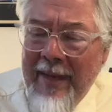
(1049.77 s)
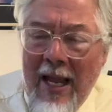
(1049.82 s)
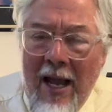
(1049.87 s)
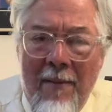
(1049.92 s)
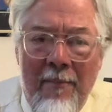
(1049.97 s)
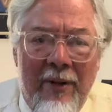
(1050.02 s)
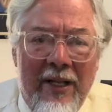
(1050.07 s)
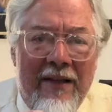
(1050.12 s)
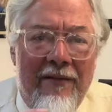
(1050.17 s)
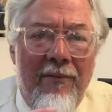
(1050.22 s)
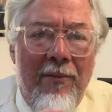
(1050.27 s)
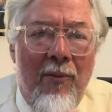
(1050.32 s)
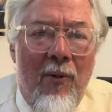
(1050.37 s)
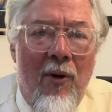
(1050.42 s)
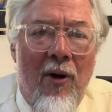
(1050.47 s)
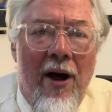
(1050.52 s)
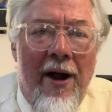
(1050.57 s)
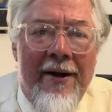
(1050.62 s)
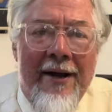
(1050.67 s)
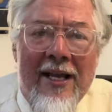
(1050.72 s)
Unbelievable. Unbelievable.
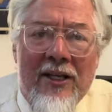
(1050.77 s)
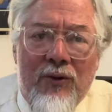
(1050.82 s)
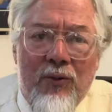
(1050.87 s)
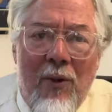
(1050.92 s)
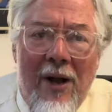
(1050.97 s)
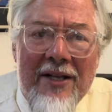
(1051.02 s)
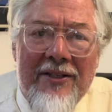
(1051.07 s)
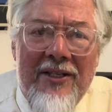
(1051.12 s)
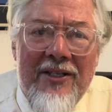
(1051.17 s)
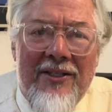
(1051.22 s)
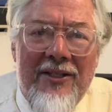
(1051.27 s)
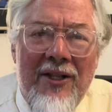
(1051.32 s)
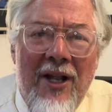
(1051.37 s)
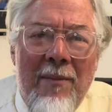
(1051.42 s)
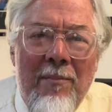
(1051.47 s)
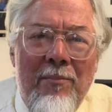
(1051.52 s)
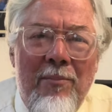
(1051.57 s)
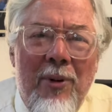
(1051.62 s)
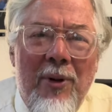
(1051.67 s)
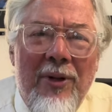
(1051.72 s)
Our next watch is an
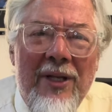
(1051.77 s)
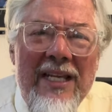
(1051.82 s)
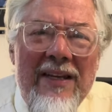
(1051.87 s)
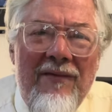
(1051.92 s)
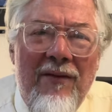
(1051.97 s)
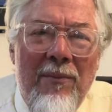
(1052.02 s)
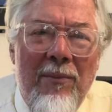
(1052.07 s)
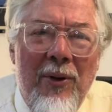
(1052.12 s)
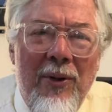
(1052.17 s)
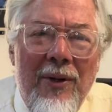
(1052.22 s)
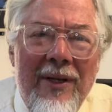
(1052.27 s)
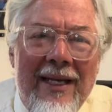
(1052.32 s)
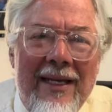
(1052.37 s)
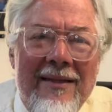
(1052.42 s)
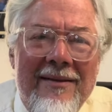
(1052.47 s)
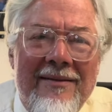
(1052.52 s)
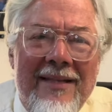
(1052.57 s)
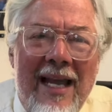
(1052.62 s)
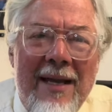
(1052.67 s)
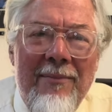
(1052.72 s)
unbelievable
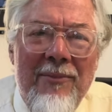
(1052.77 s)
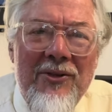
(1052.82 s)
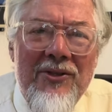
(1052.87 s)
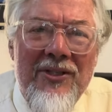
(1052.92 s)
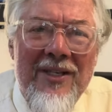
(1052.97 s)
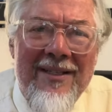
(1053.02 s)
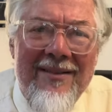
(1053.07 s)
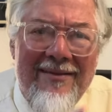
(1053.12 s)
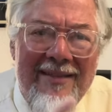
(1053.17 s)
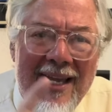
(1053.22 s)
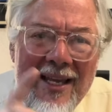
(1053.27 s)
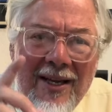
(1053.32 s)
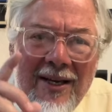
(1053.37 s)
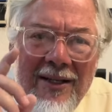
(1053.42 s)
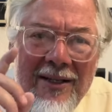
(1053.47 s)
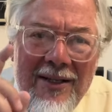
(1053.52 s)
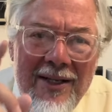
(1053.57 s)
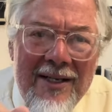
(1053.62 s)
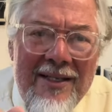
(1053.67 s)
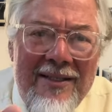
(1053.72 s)
looking time machine. Take a
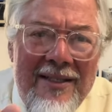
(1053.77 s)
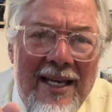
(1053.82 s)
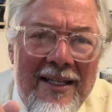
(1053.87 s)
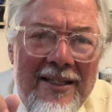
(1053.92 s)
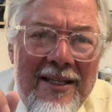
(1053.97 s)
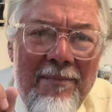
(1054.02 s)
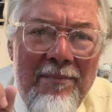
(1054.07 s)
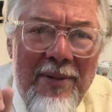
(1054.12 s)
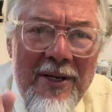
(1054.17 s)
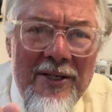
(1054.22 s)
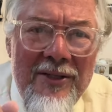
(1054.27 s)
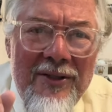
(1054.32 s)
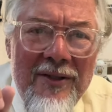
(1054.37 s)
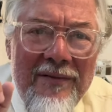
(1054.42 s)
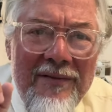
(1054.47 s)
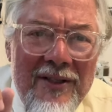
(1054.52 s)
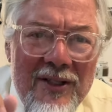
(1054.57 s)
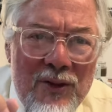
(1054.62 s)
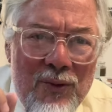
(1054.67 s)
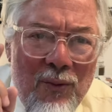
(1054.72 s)
look see at the picture
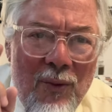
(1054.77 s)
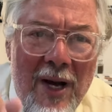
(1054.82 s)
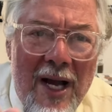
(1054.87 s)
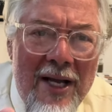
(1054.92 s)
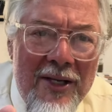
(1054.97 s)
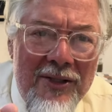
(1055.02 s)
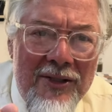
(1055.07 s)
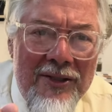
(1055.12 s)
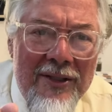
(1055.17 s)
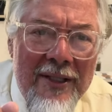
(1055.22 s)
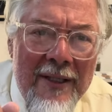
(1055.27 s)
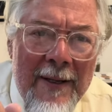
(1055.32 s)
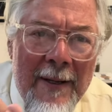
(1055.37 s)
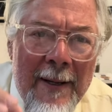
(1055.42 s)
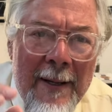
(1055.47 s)
of this watch.